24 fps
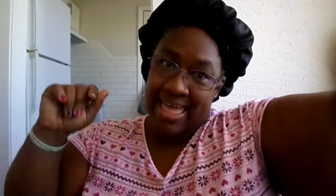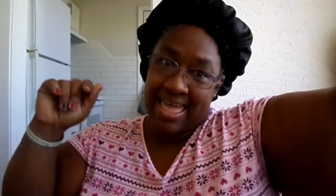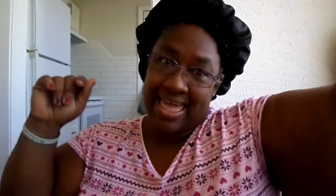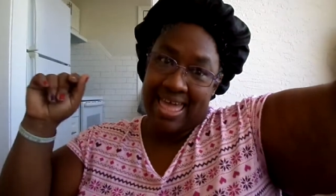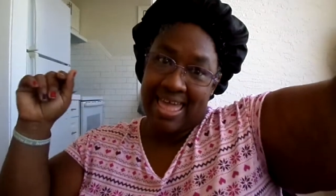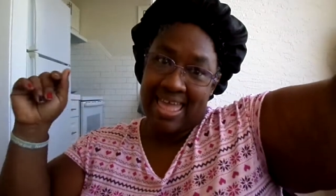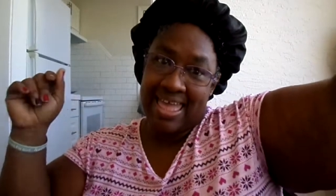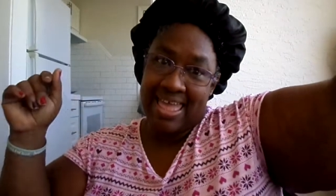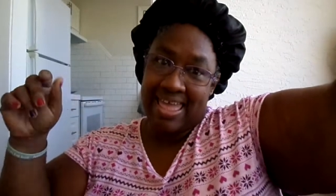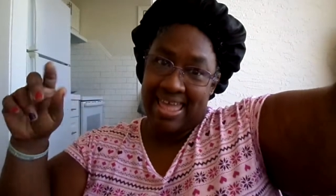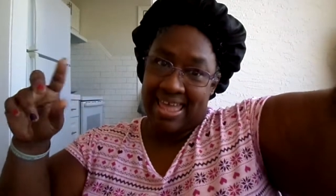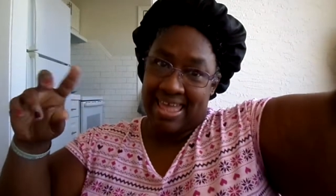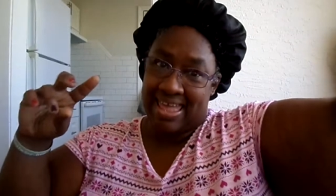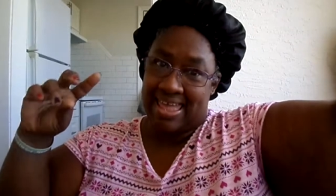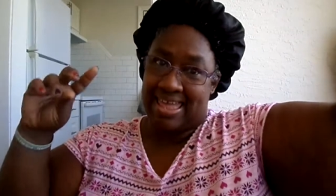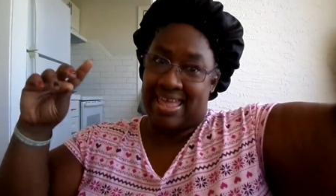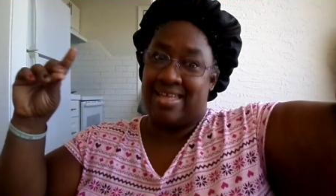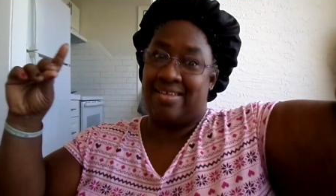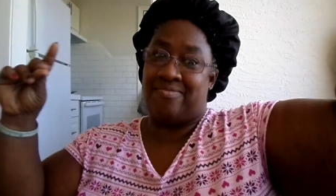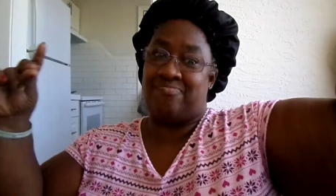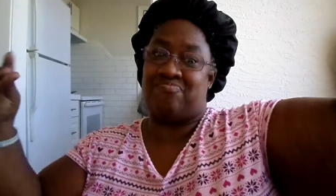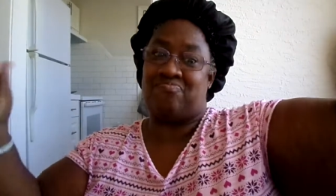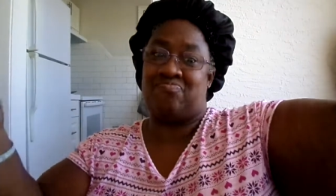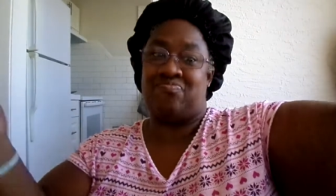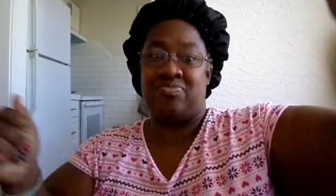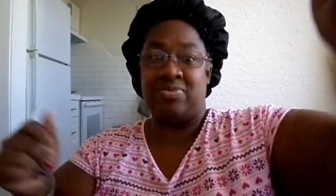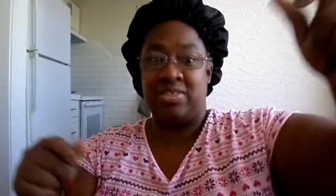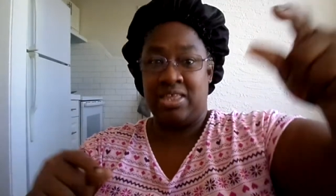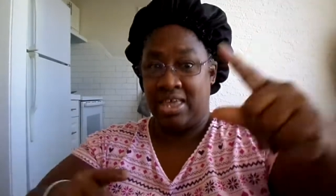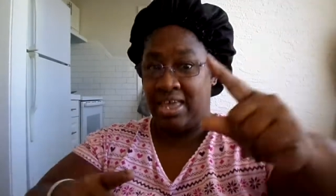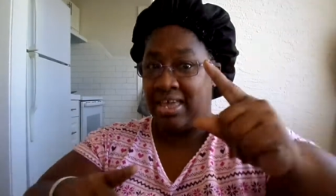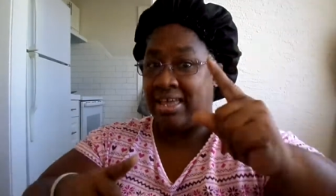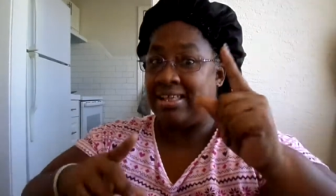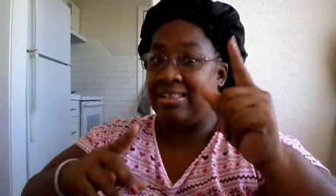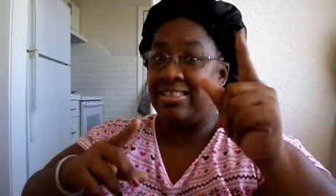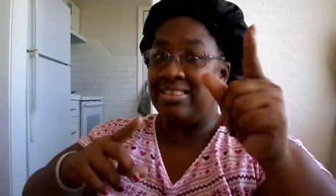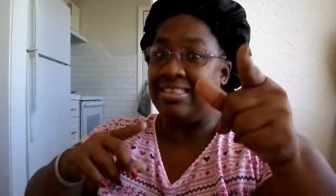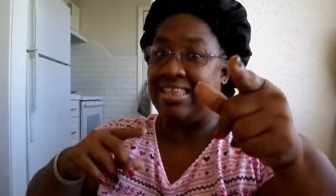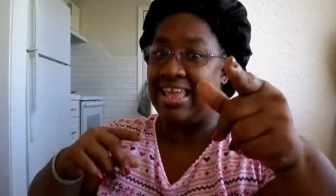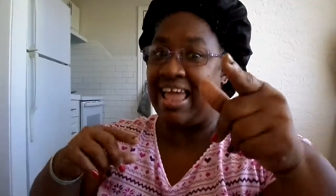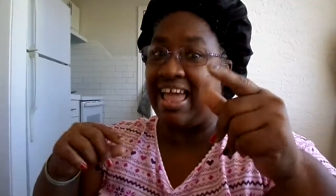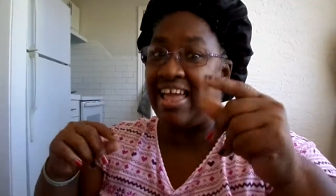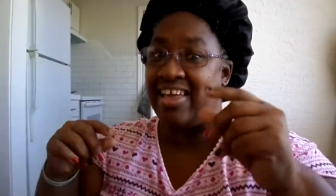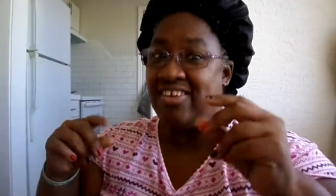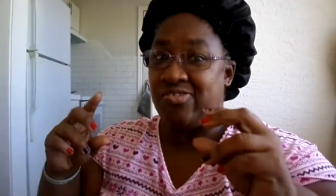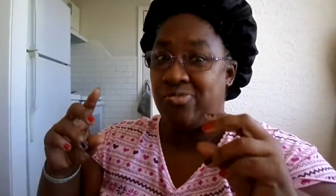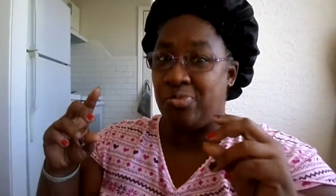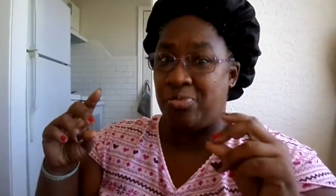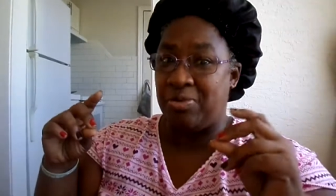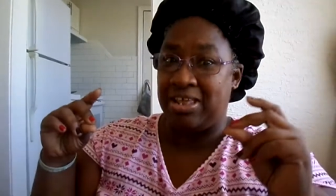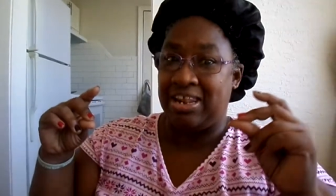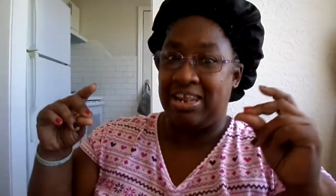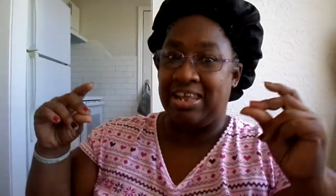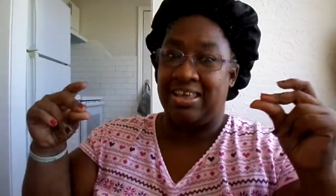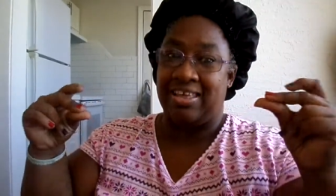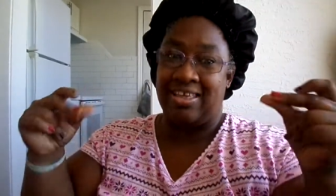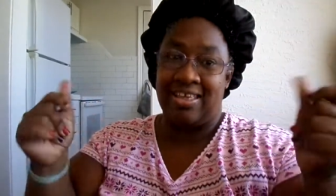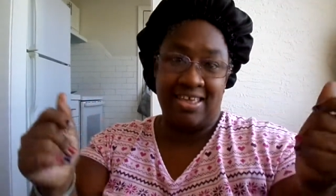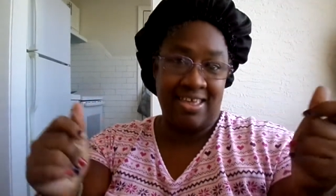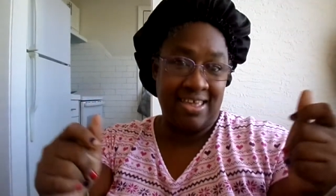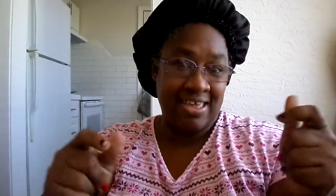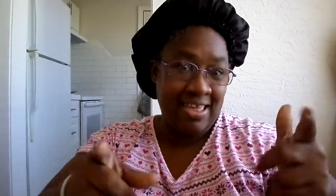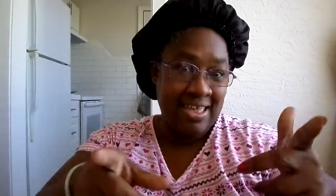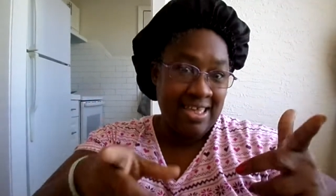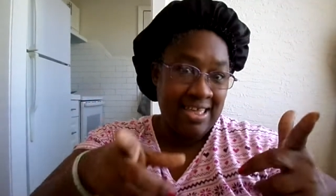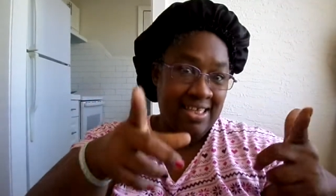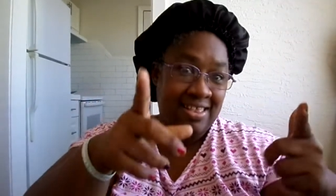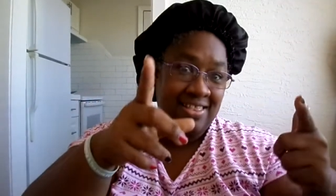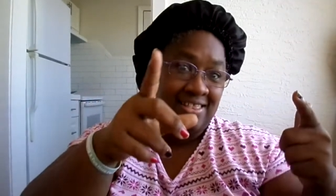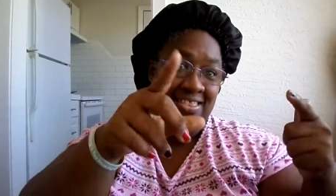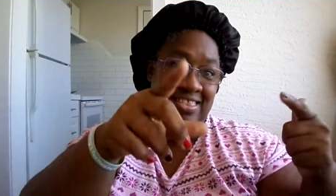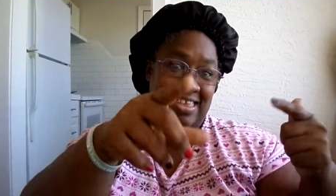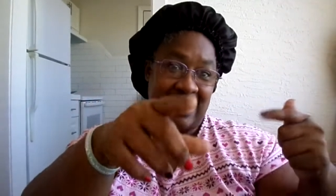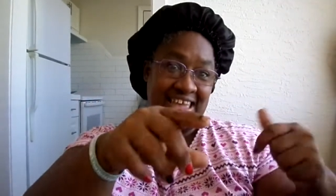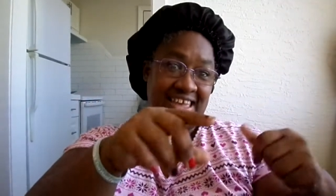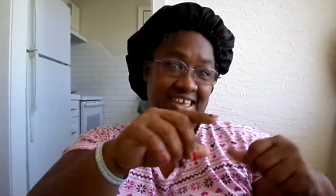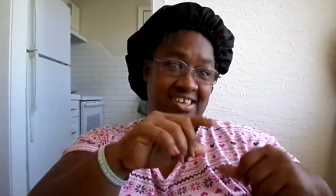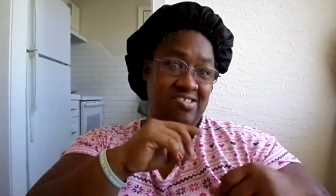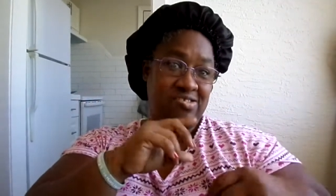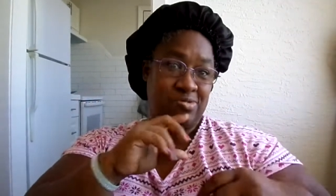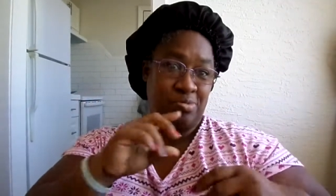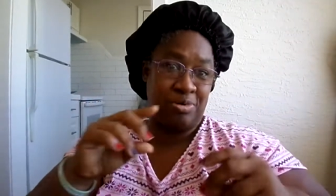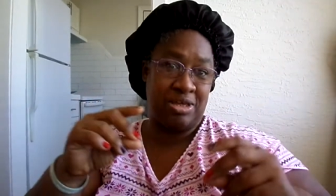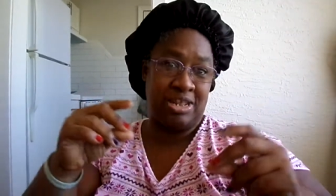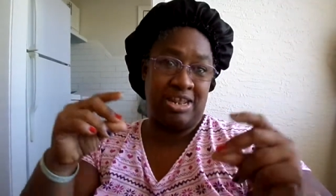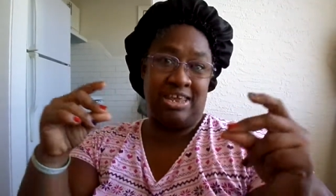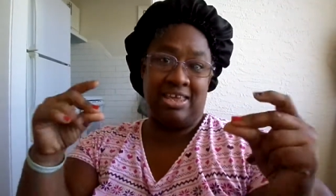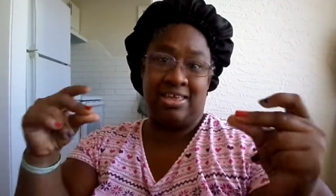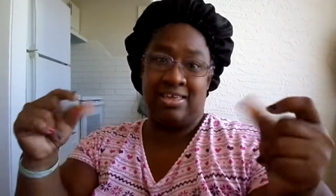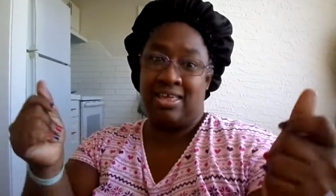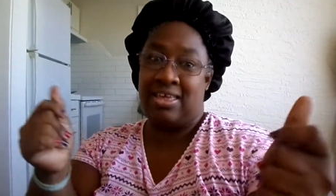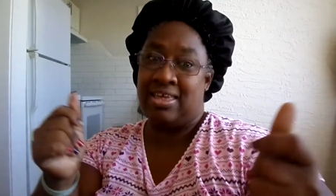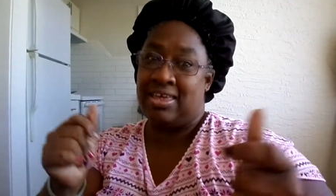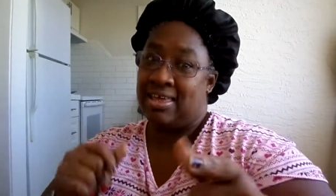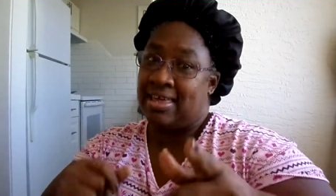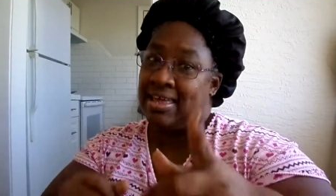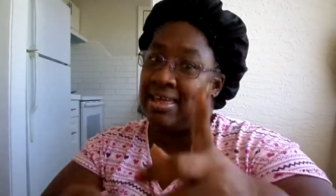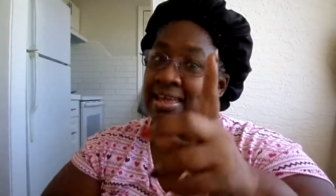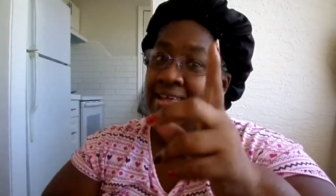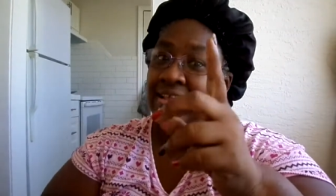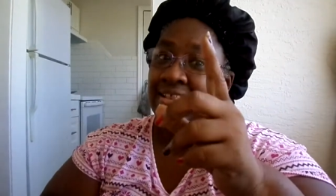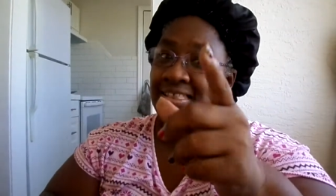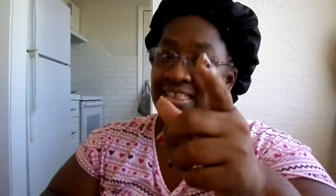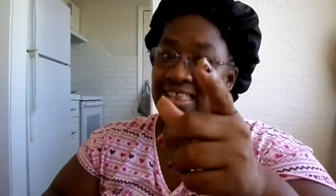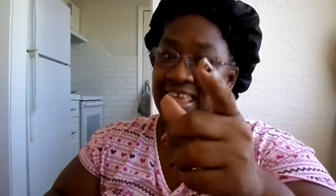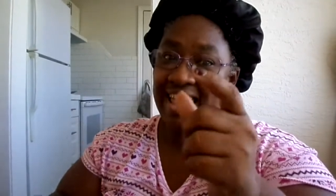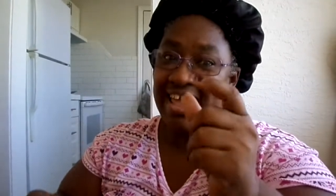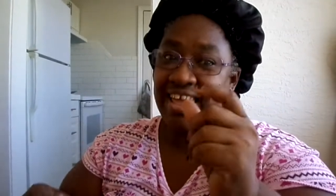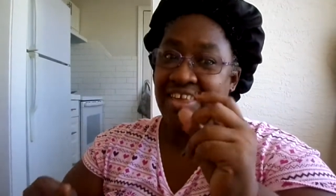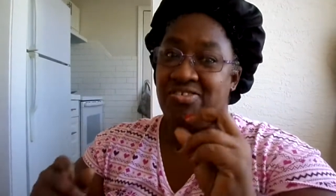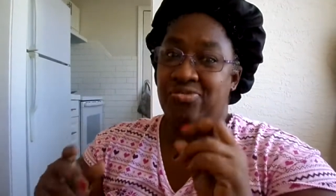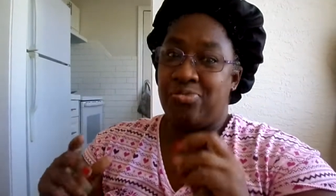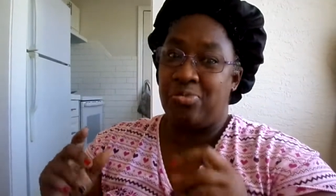A. Dance with it. Dance with it. Dance